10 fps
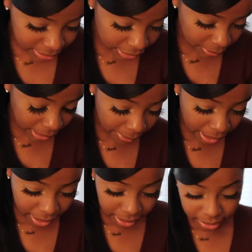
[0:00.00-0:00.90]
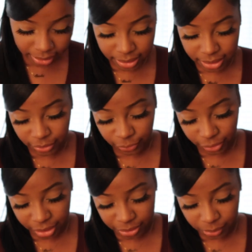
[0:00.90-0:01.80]
I in my bag is the
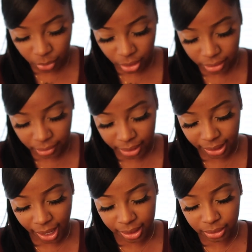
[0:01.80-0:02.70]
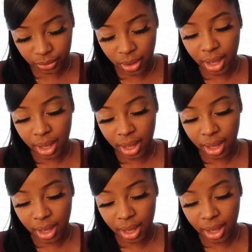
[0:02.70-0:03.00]
fresh water and aloe